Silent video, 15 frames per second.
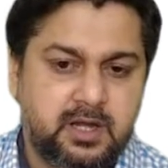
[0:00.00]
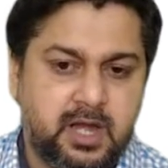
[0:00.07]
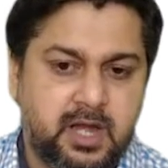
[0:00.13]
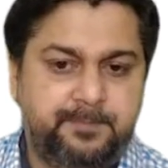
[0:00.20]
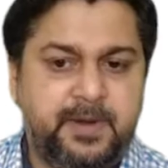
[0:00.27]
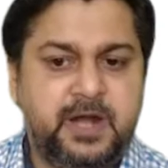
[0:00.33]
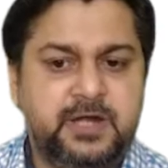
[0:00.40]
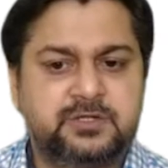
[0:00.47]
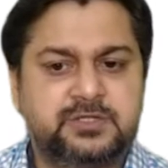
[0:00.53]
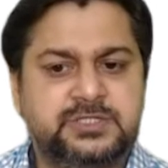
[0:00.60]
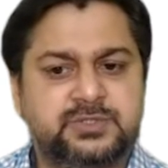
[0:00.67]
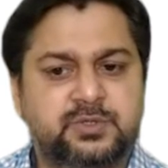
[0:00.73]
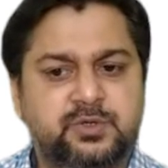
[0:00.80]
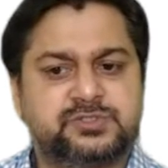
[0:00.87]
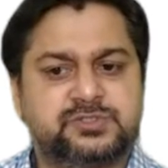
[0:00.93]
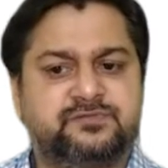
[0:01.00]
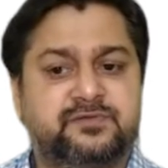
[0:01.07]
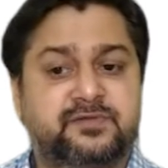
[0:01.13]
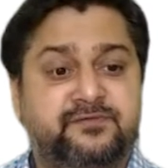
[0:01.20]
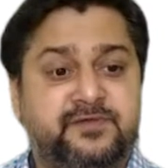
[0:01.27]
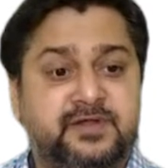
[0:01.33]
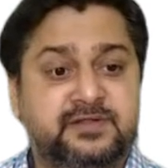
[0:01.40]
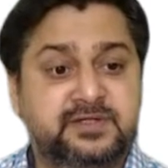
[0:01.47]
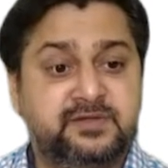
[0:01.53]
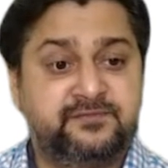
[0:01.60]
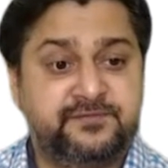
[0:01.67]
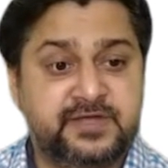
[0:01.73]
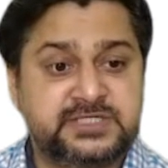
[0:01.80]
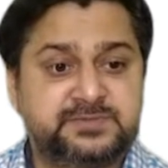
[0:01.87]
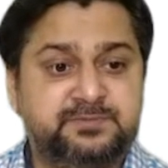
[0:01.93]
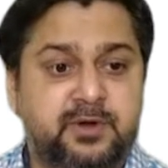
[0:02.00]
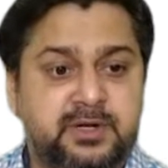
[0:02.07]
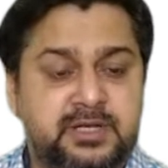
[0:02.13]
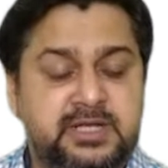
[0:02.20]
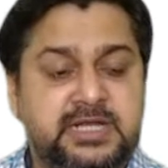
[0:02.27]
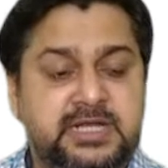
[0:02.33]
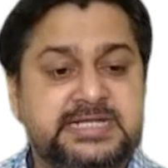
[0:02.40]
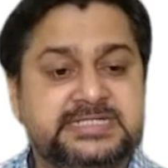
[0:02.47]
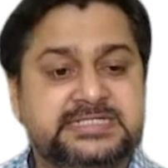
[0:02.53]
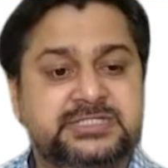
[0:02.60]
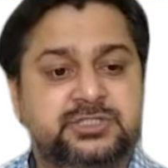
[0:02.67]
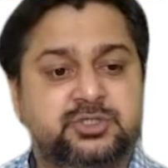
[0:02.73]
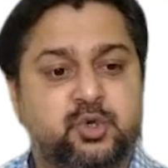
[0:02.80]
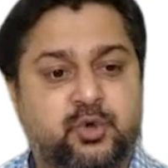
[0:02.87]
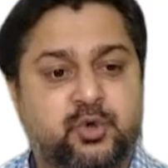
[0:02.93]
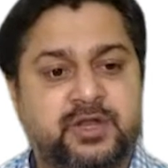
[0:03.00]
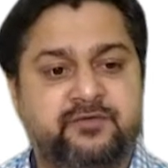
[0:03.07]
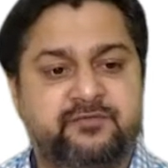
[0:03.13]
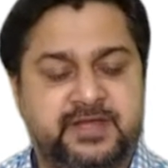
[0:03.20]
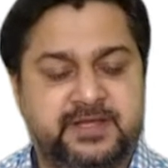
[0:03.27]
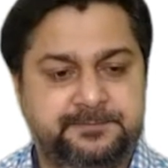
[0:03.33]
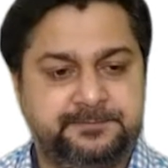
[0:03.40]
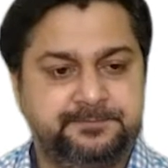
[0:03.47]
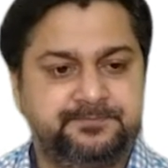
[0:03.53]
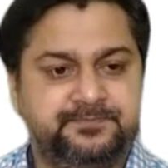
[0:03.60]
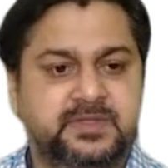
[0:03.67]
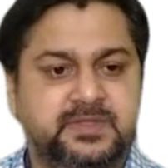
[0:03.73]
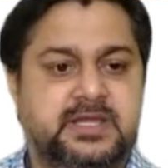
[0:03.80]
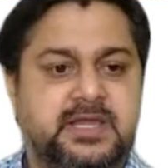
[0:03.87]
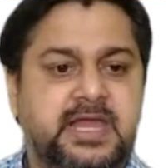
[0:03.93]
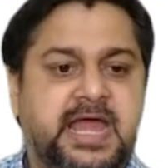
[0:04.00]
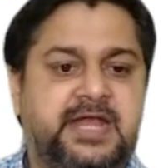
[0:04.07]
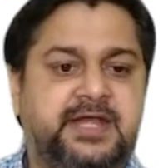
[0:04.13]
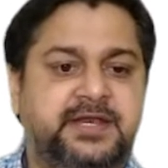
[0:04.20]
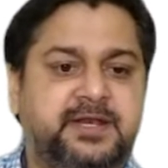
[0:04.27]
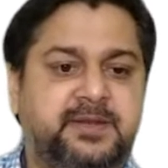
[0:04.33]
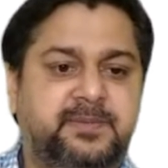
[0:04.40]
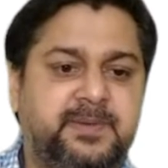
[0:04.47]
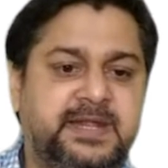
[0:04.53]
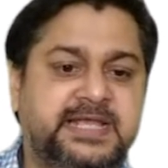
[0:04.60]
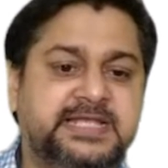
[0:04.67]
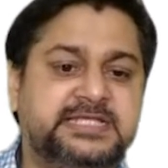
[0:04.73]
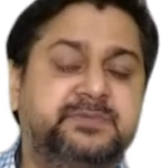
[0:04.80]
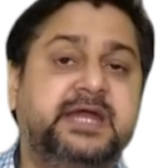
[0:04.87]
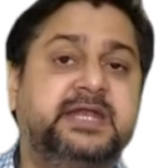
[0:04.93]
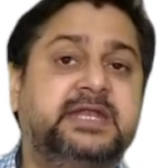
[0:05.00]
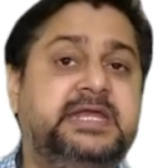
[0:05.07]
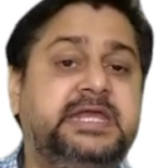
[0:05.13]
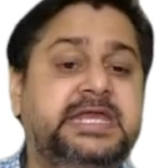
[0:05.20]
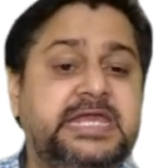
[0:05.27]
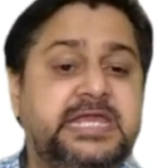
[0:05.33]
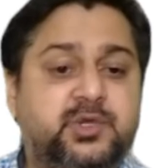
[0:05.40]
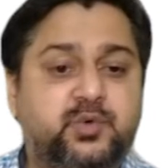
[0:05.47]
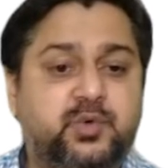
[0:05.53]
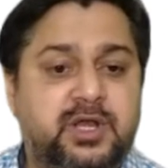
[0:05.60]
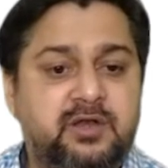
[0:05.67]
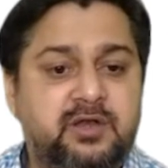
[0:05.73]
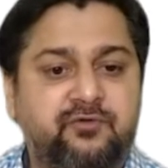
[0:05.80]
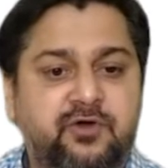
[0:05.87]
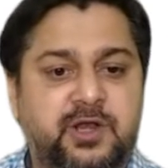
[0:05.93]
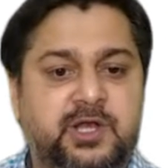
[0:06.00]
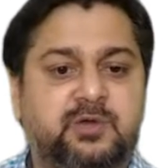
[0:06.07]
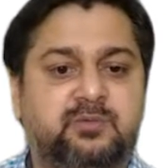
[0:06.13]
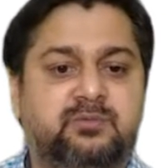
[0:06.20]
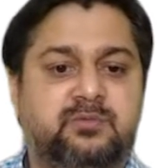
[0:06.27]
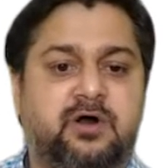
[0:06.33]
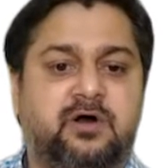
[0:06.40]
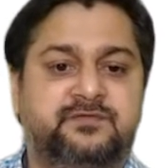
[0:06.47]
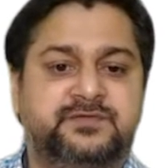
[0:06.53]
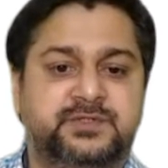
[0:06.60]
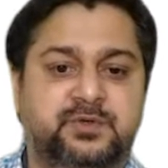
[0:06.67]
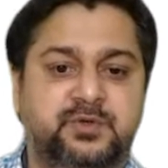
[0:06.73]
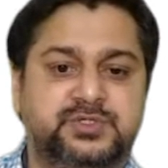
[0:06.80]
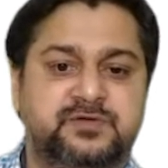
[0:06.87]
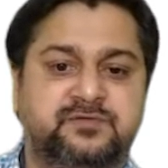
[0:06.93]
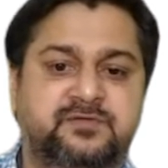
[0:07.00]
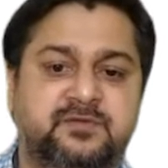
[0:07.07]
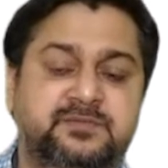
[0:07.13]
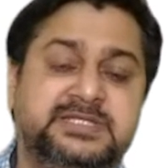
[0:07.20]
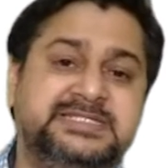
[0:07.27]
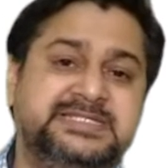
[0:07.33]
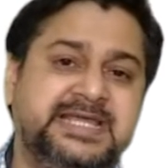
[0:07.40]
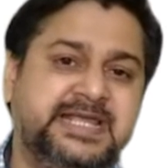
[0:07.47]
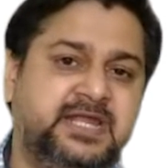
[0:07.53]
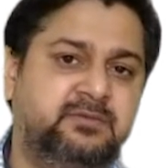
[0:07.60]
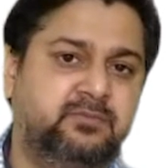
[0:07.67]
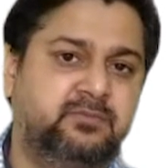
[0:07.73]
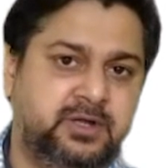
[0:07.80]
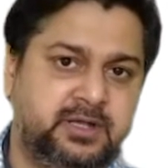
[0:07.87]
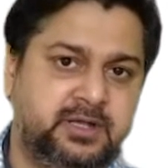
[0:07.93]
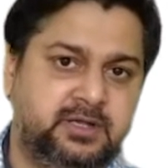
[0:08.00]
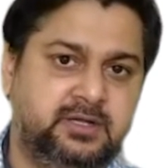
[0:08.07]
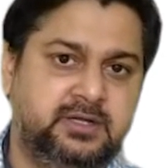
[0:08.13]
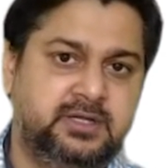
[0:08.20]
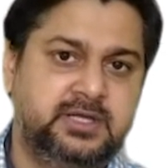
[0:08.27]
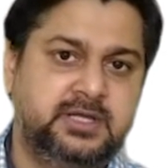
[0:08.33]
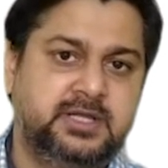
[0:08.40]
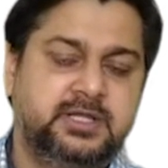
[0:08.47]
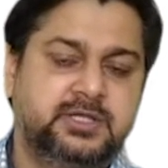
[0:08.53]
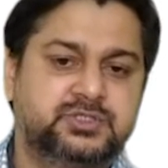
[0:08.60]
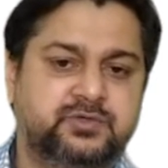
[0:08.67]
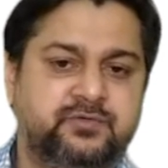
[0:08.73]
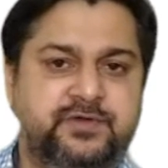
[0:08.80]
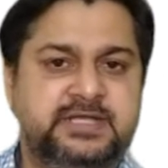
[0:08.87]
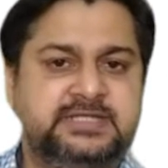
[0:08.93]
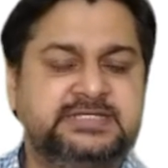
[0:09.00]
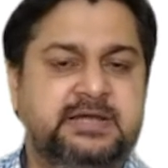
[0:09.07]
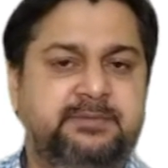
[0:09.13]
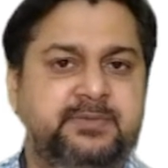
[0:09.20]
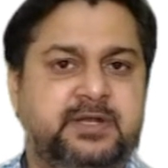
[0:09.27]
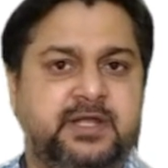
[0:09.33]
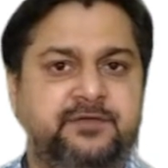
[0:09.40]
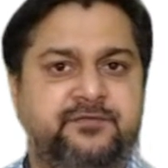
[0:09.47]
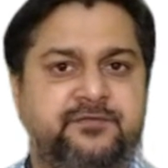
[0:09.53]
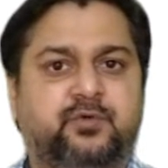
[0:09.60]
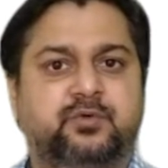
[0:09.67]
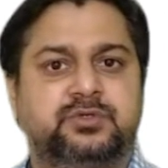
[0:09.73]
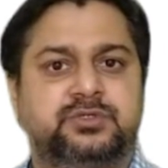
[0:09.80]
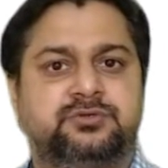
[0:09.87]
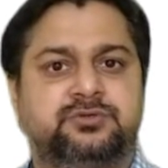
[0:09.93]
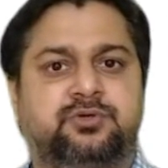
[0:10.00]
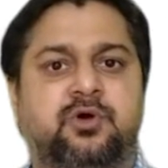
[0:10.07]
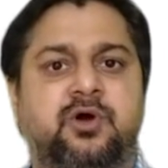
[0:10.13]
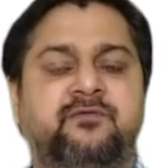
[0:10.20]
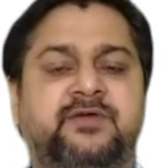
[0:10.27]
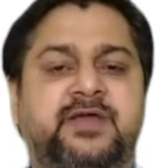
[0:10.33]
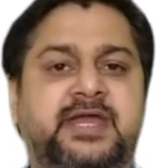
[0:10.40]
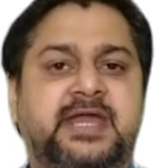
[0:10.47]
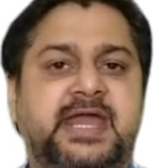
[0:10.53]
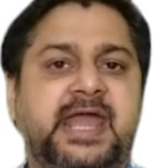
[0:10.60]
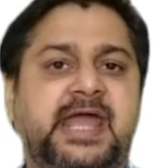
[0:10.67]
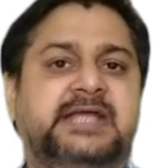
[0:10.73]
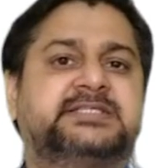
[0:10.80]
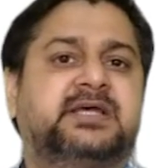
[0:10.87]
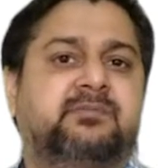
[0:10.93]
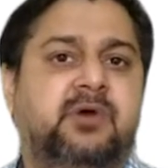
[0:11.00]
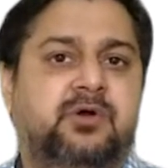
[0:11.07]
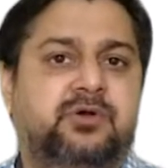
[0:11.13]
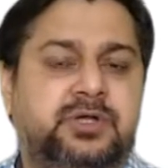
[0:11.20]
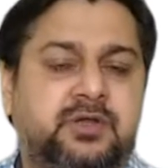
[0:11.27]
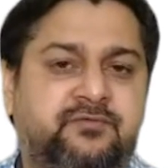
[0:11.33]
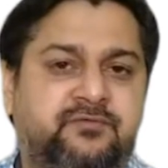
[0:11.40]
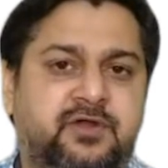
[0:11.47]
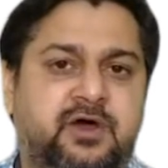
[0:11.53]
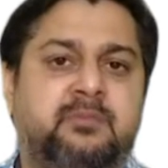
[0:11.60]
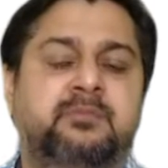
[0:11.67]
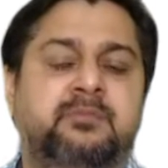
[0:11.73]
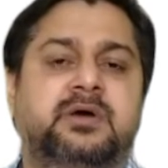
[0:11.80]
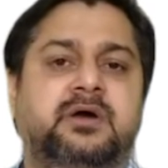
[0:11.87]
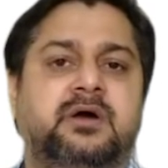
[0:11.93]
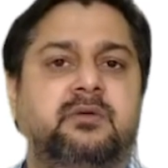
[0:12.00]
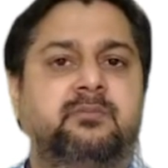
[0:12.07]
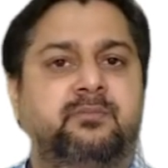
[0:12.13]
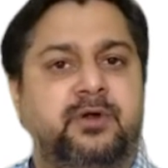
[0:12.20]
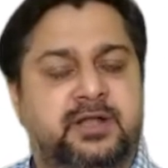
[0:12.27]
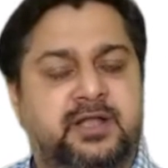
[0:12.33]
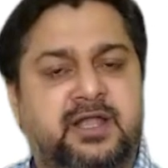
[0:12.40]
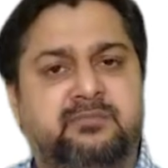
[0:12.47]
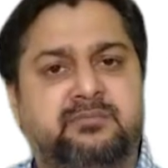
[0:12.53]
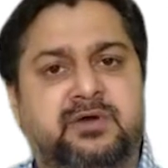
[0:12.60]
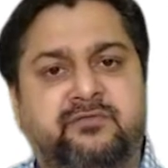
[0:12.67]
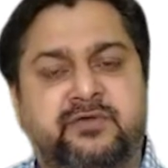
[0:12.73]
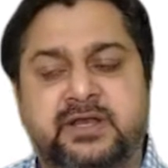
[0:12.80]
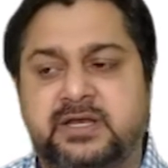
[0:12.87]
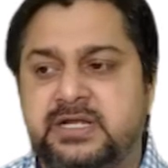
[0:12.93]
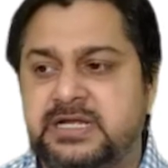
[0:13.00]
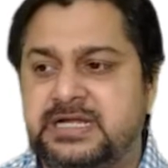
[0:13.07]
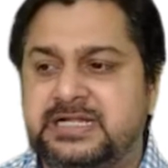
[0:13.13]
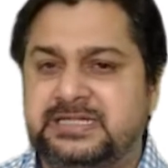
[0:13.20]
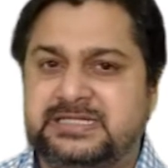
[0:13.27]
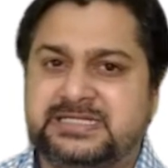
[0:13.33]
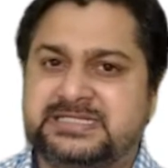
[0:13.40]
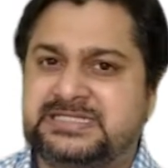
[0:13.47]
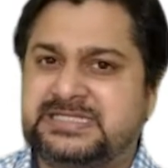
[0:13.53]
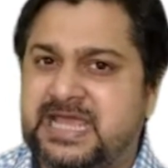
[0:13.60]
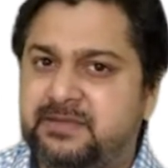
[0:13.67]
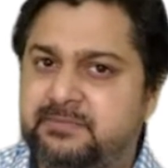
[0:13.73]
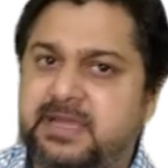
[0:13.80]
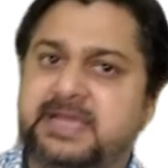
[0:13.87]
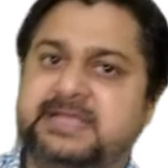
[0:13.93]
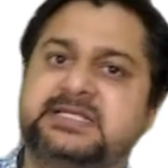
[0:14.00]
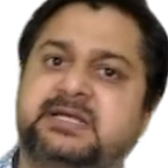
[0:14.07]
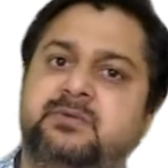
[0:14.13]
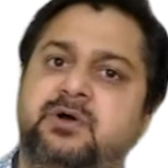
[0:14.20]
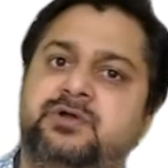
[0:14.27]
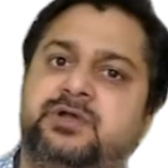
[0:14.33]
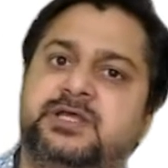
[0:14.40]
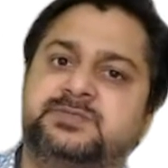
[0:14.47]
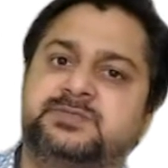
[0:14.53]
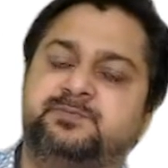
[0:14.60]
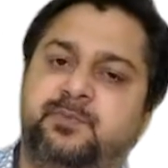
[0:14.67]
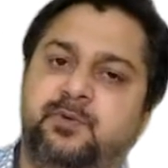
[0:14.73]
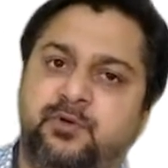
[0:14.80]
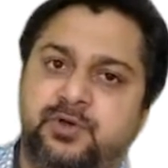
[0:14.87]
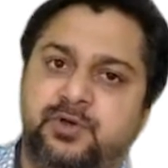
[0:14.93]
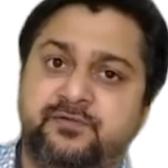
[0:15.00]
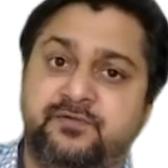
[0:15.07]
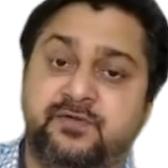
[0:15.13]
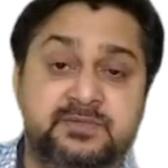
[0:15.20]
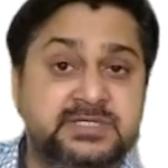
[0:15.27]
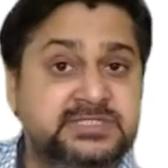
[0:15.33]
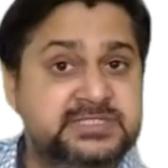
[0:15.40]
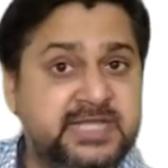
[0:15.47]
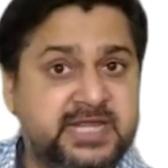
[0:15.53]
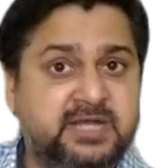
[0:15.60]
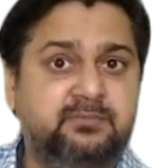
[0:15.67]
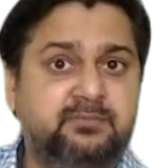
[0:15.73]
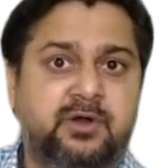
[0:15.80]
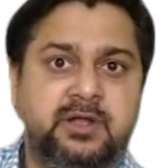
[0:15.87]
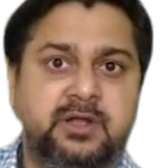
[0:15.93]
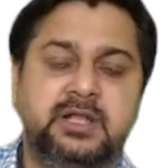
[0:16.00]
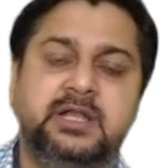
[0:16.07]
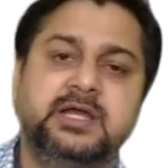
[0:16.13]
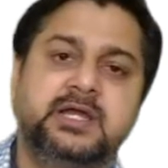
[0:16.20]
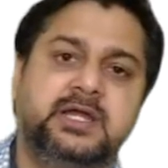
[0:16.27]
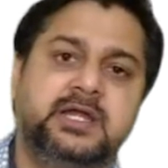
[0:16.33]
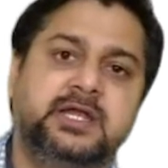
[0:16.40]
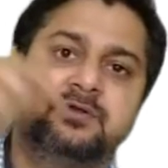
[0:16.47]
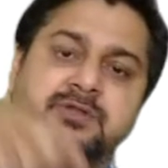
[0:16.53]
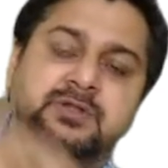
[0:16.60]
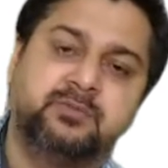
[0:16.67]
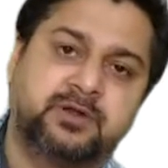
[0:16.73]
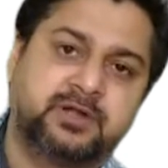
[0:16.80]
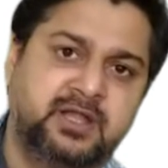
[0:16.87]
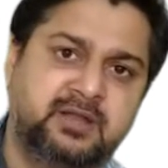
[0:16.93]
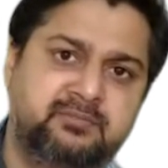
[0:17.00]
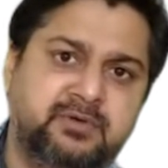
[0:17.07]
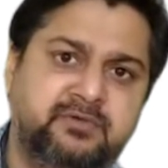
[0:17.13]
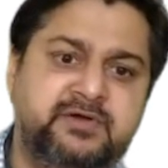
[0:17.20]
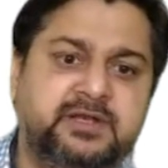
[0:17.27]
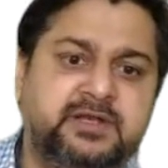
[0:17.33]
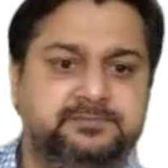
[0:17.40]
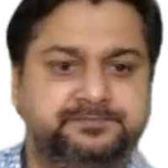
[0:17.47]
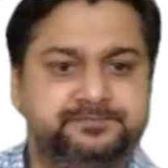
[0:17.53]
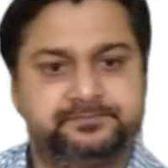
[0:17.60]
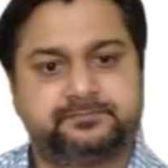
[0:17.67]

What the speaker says: A part of the solutions in the, from the first bottle is thrown away and replaced by an equal volume of solution from the second bottle. So for example, if you throw away X amount from bottle number 1, the same X amount is poured from the second bottle into the bottle number 1.